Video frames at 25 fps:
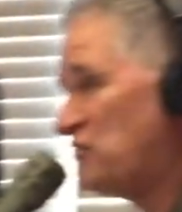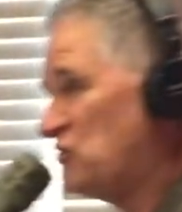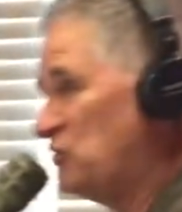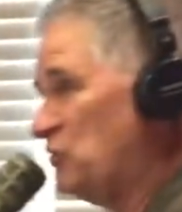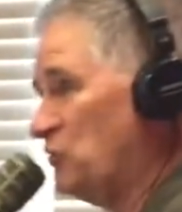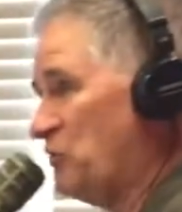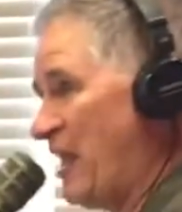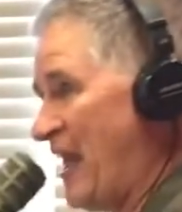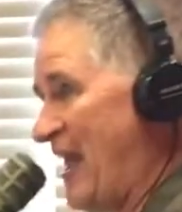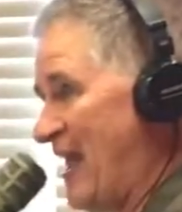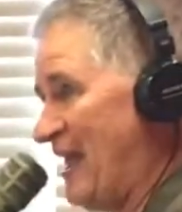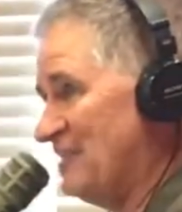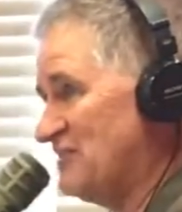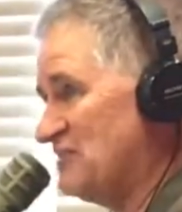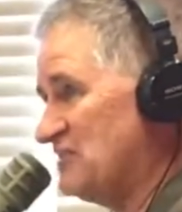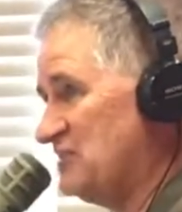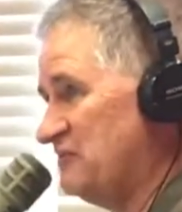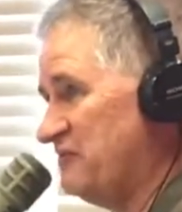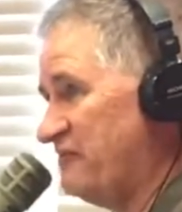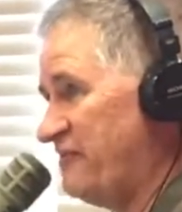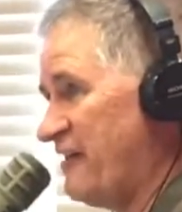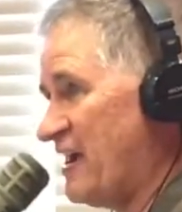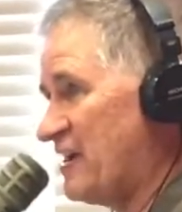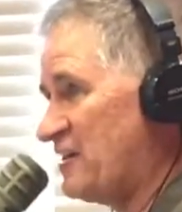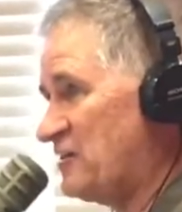two hats.
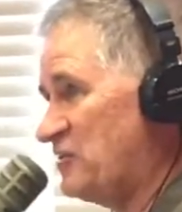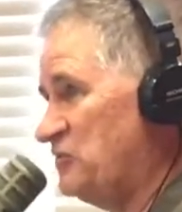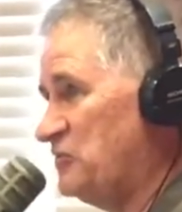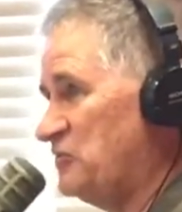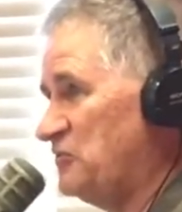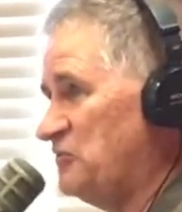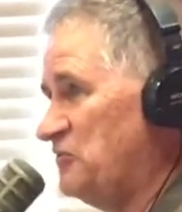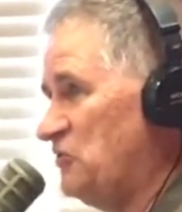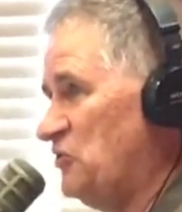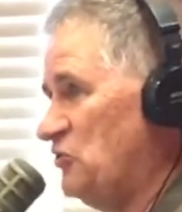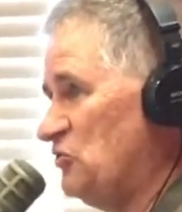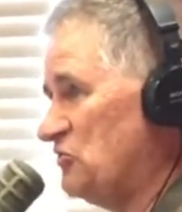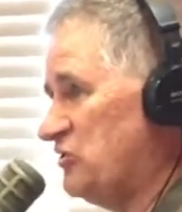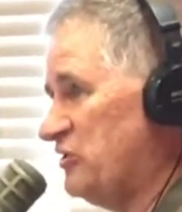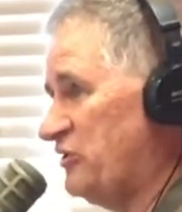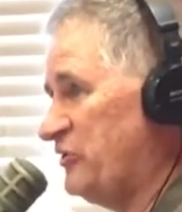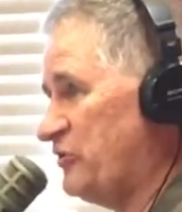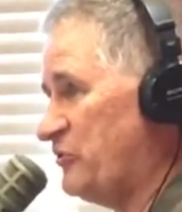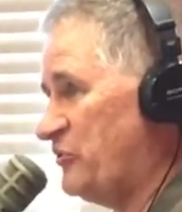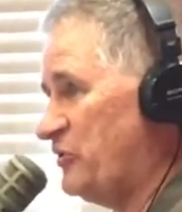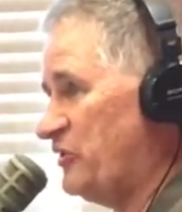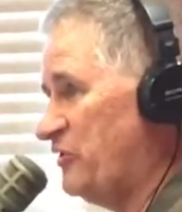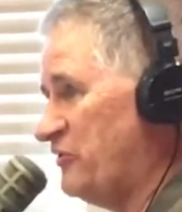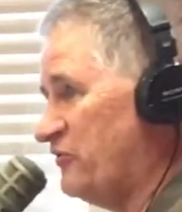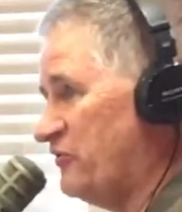In fact, usually
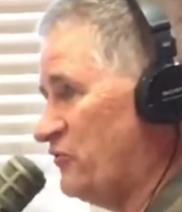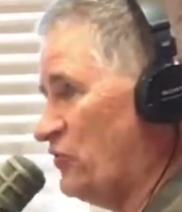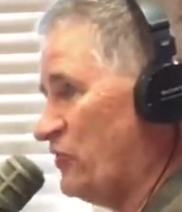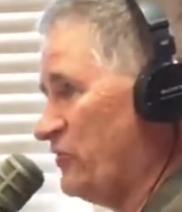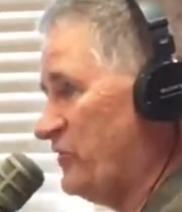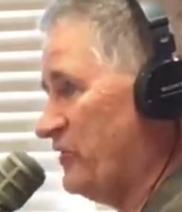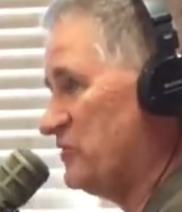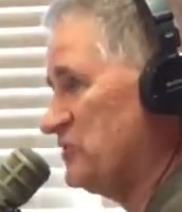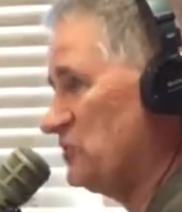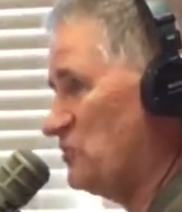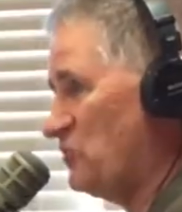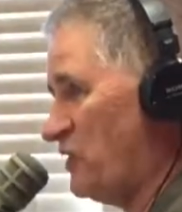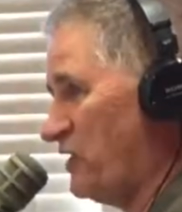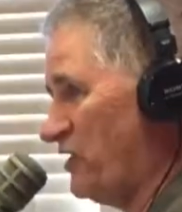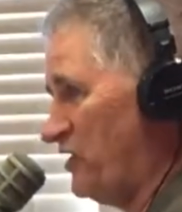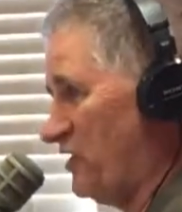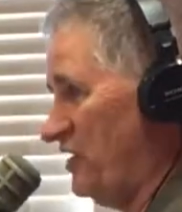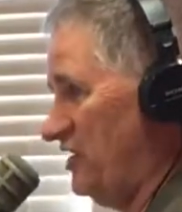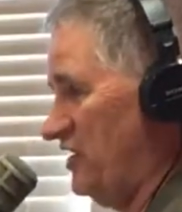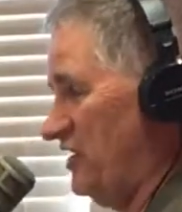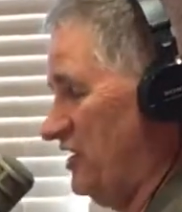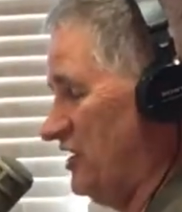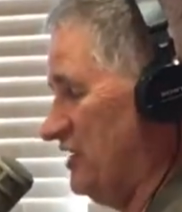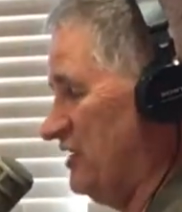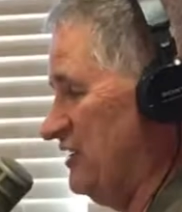3 or 4 that you're wearing
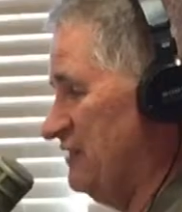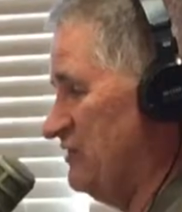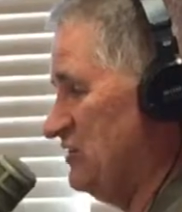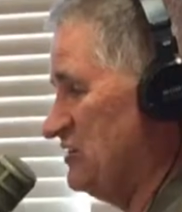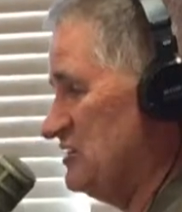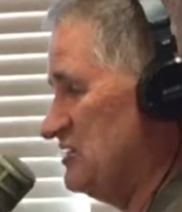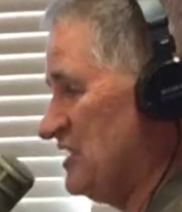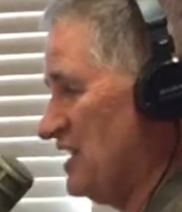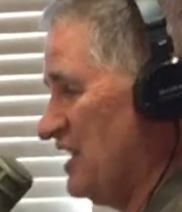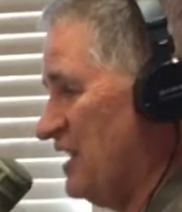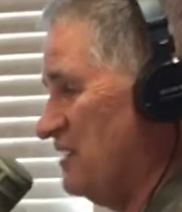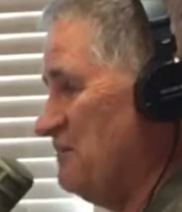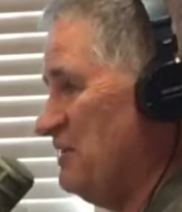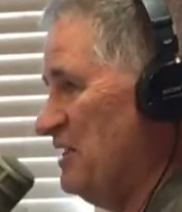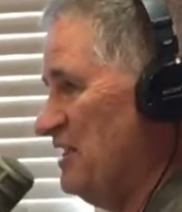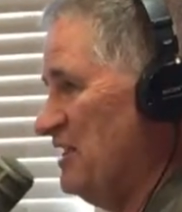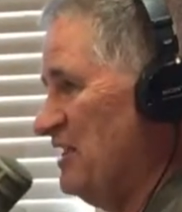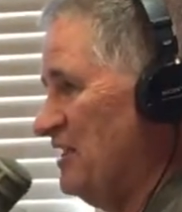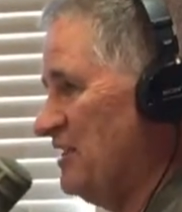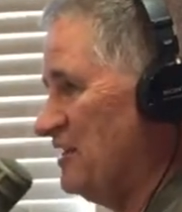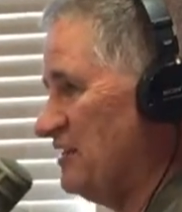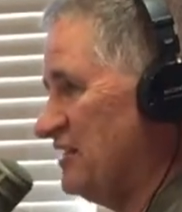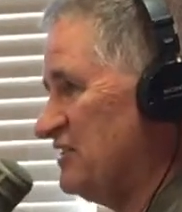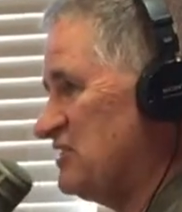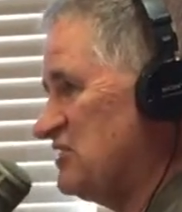at any given time.
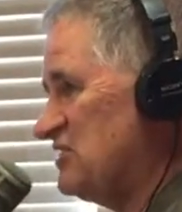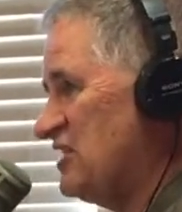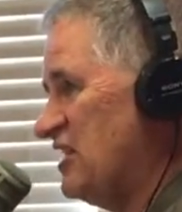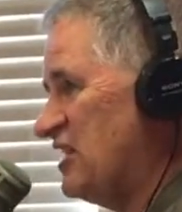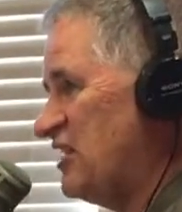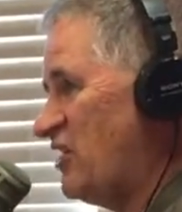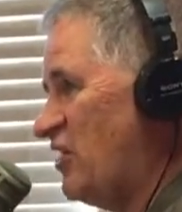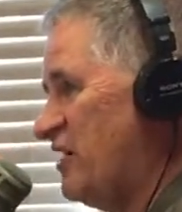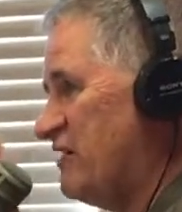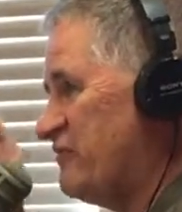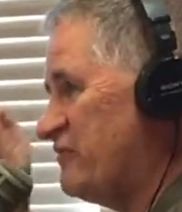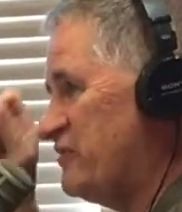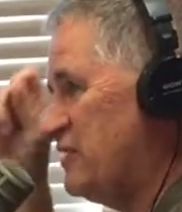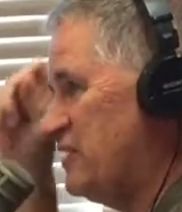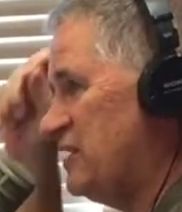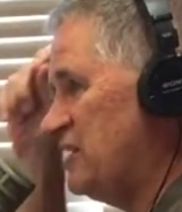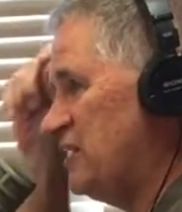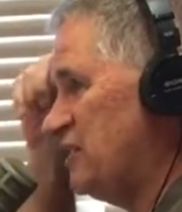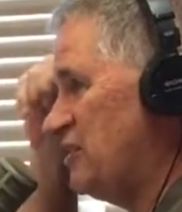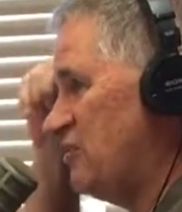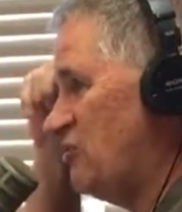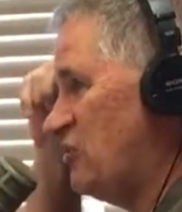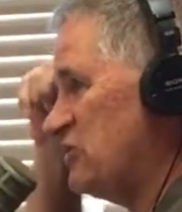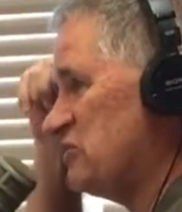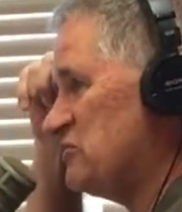Let's take off
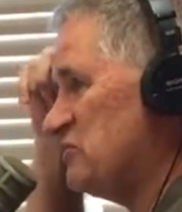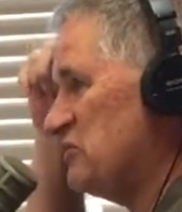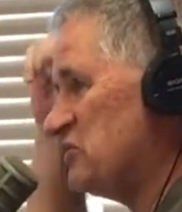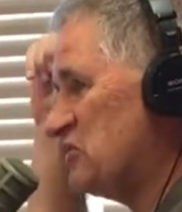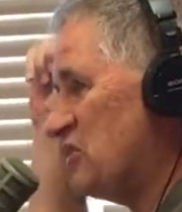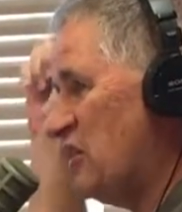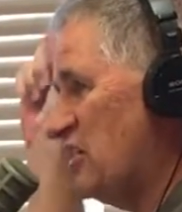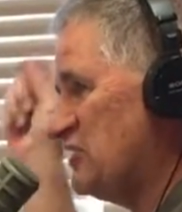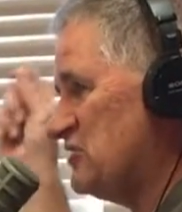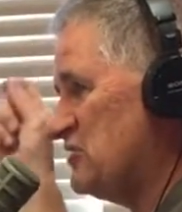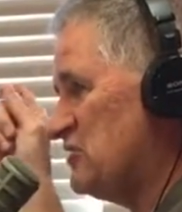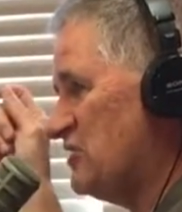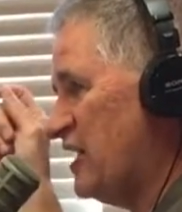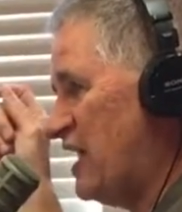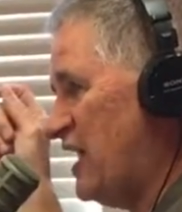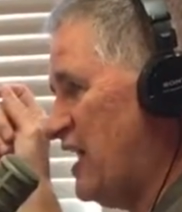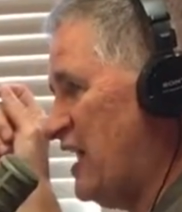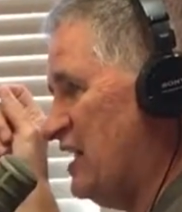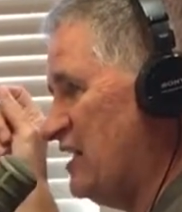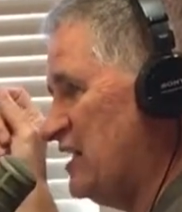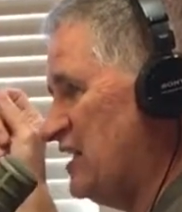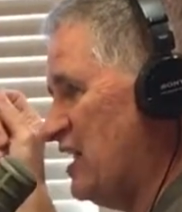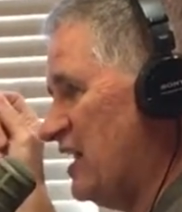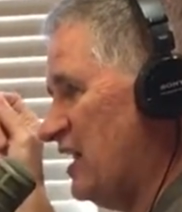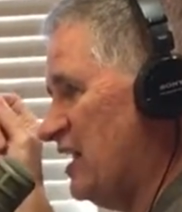the Christmas concert
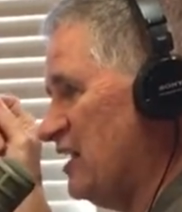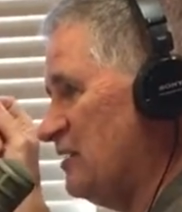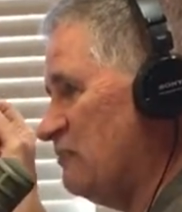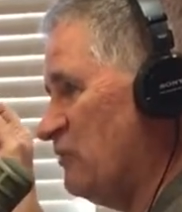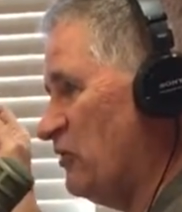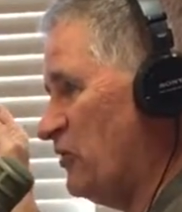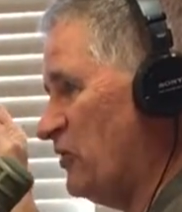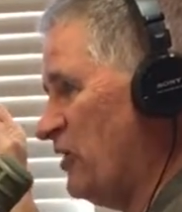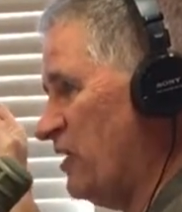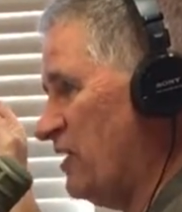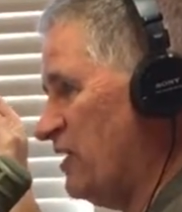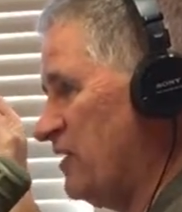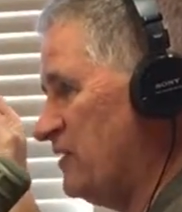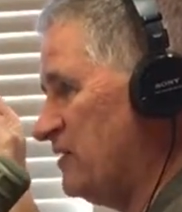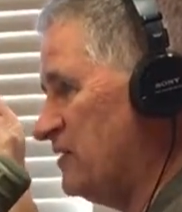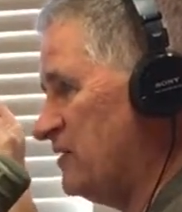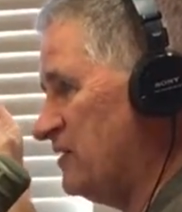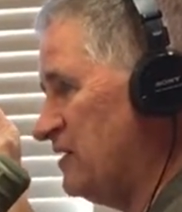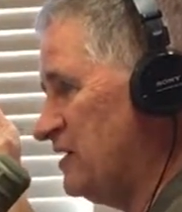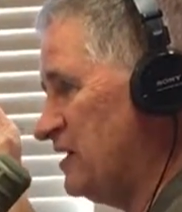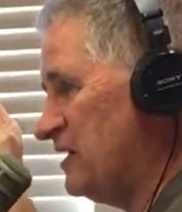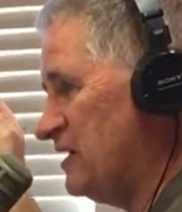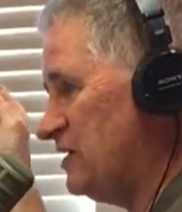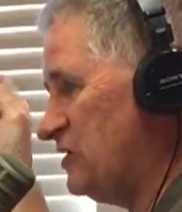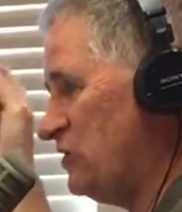hat and put
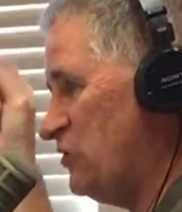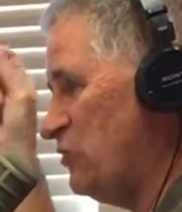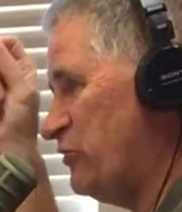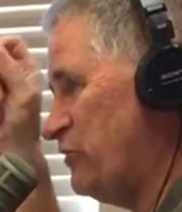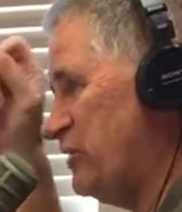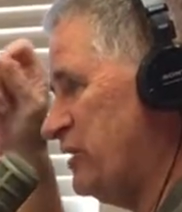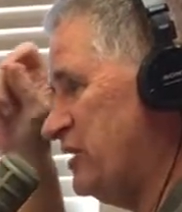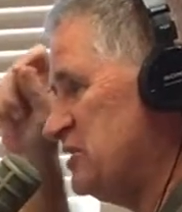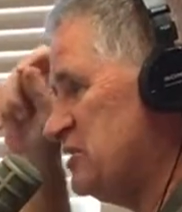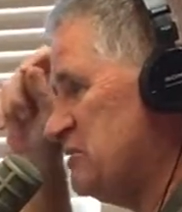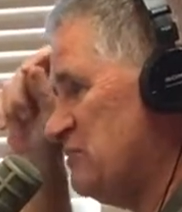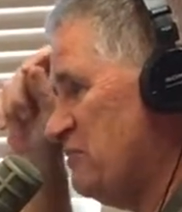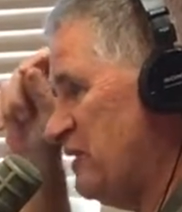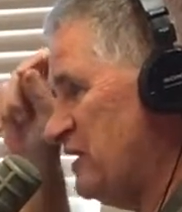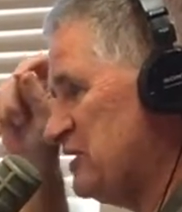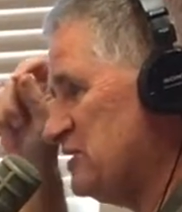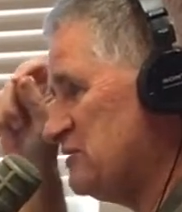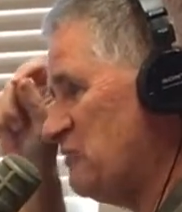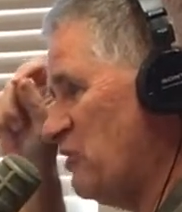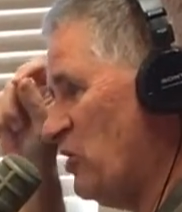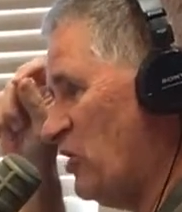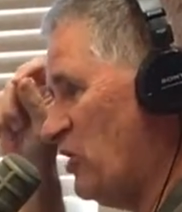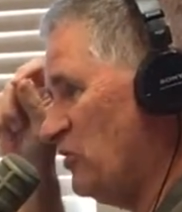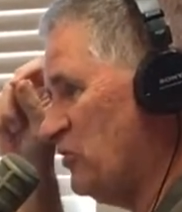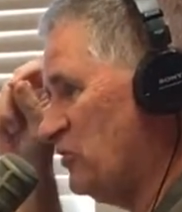on the Youth Legion
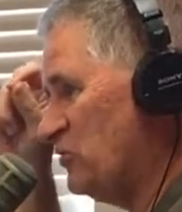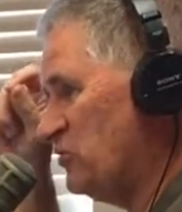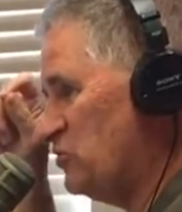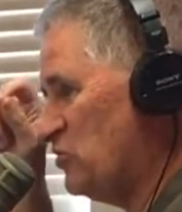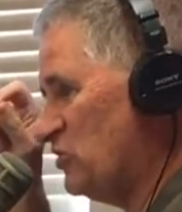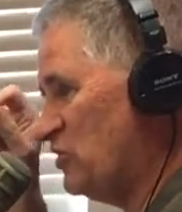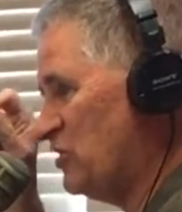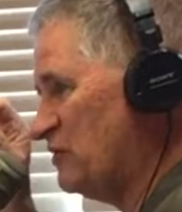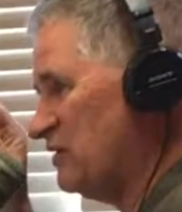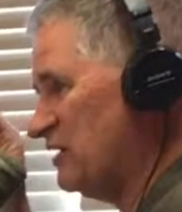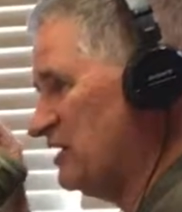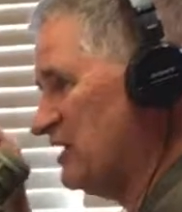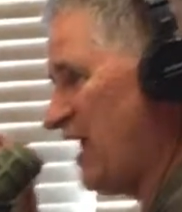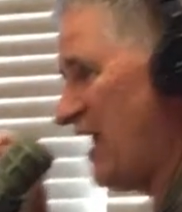baseball tournament